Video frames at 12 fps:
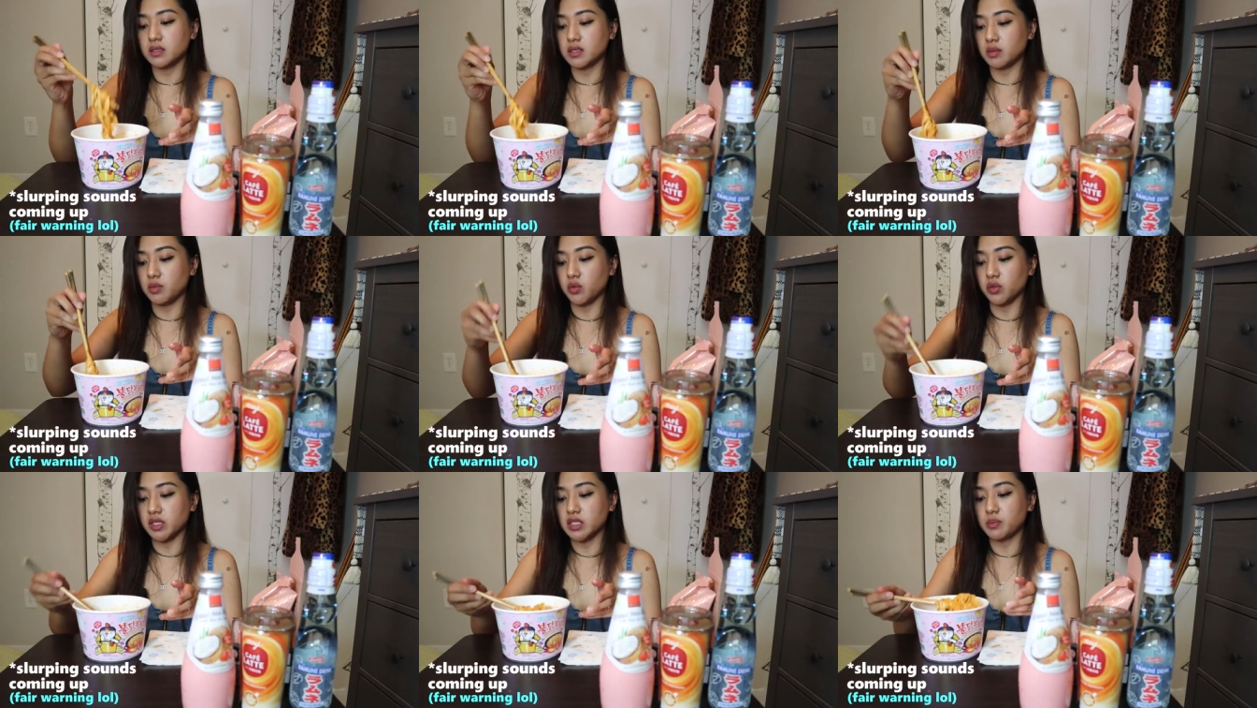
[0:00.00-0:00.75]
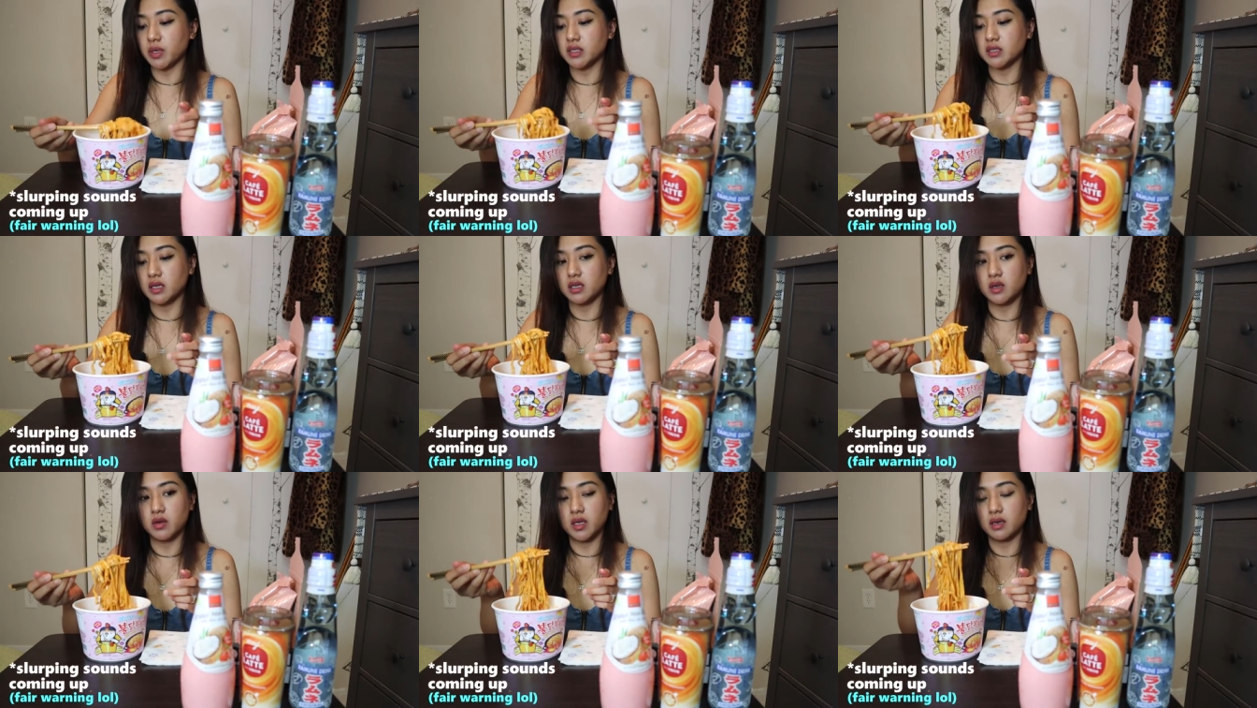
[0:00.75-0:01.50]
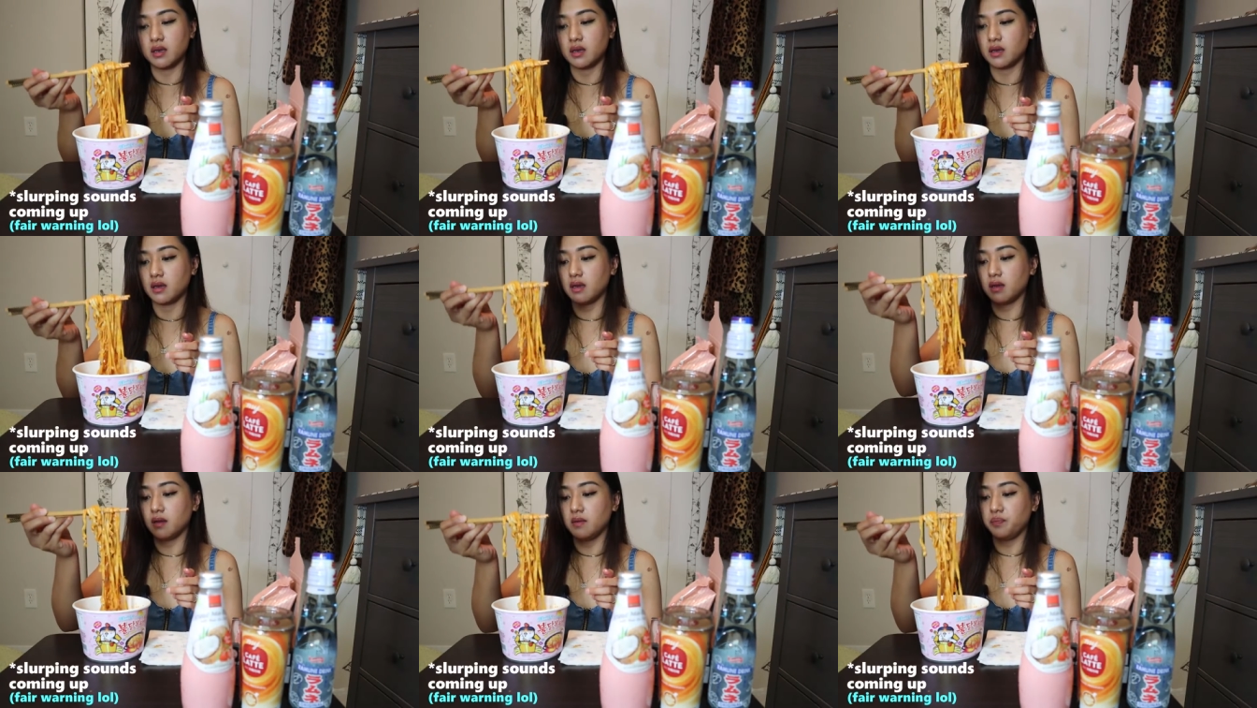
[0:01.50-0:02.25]
This is going to be really spicy, I know it.
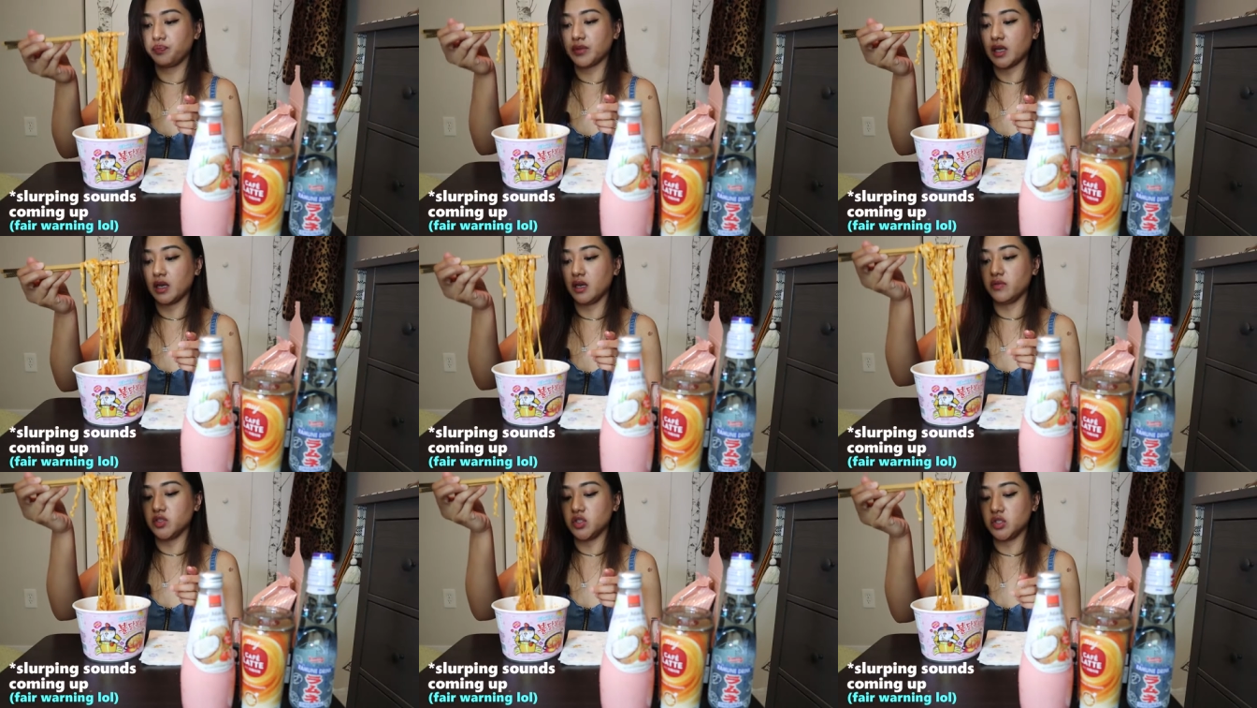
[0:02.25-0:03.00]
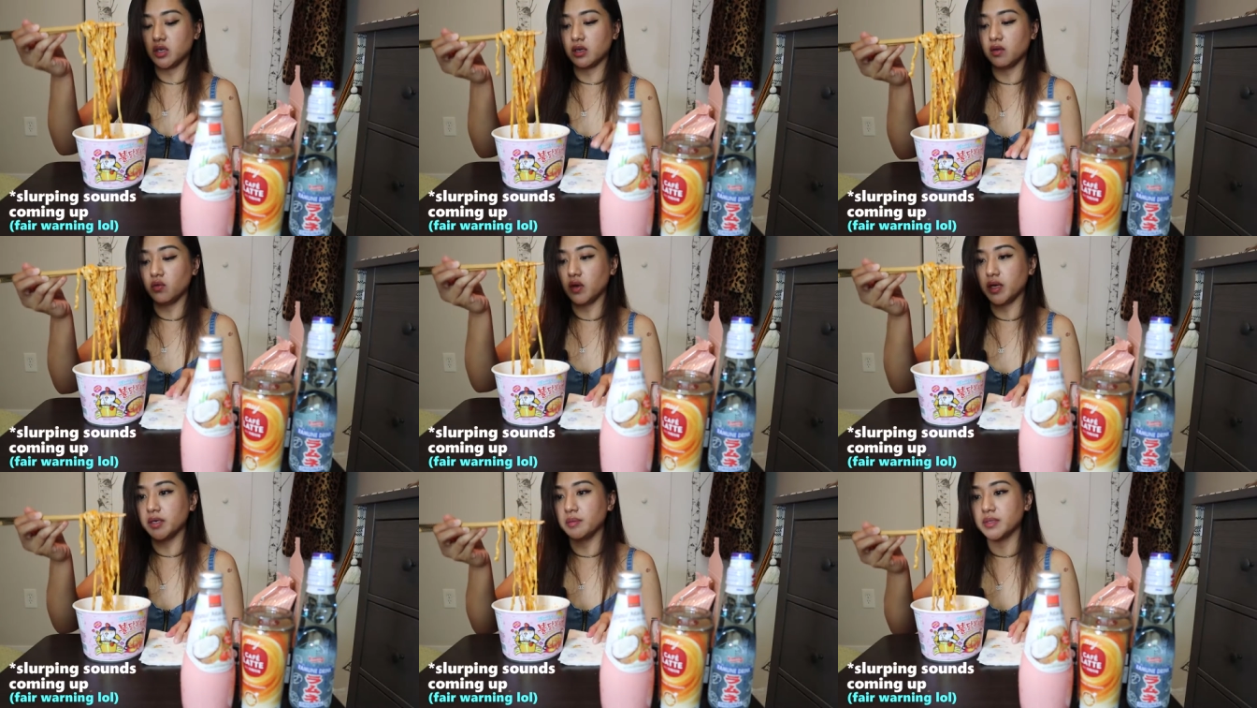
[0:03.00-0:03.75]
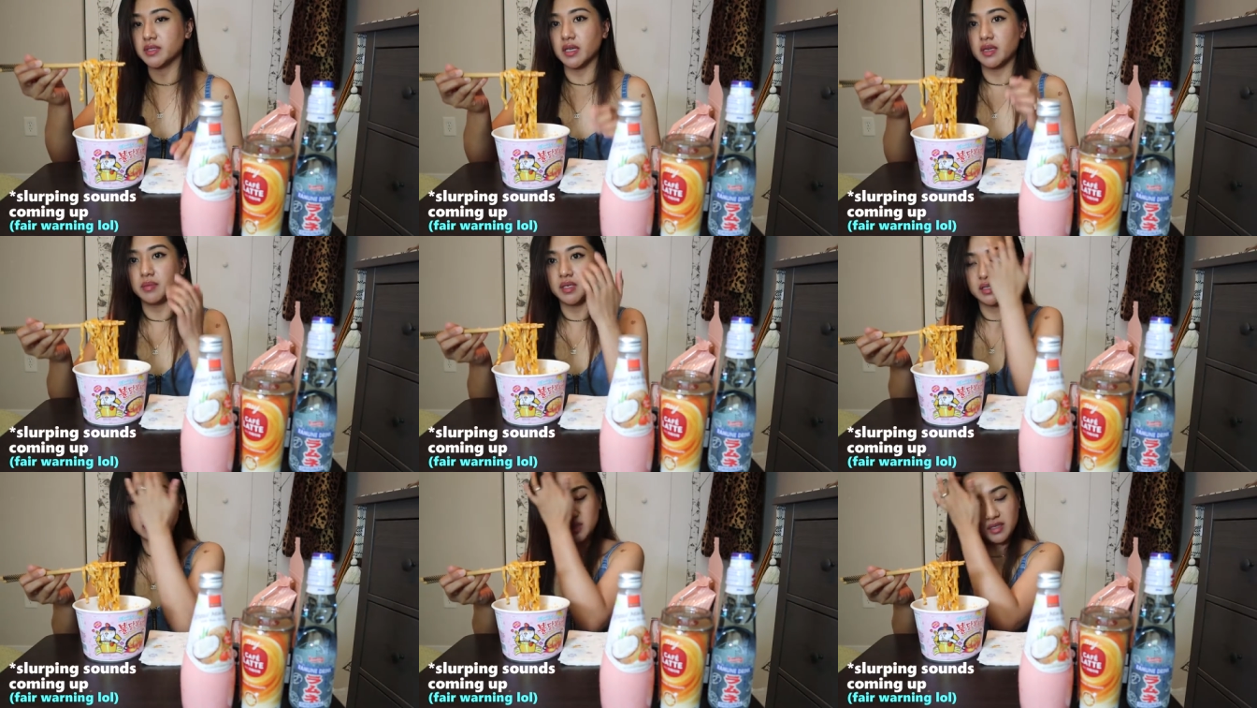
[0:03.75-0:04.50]
I have a jug of water beside
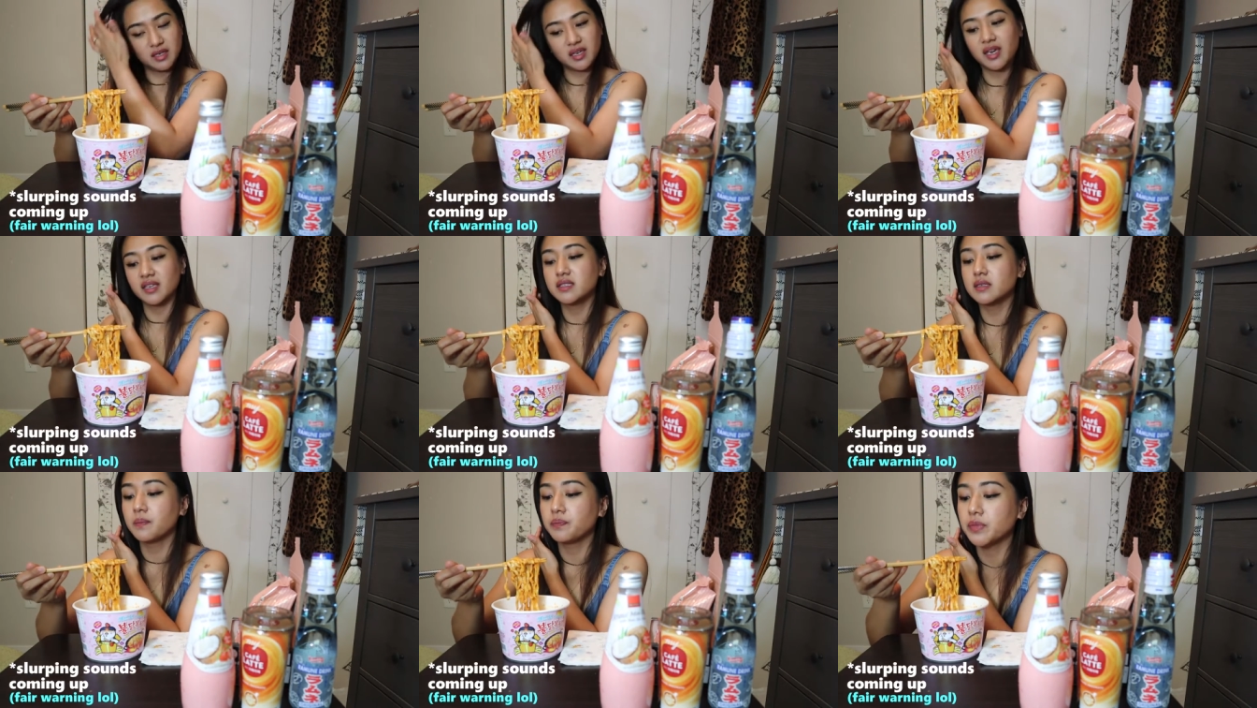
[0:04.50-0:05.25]
me just in case.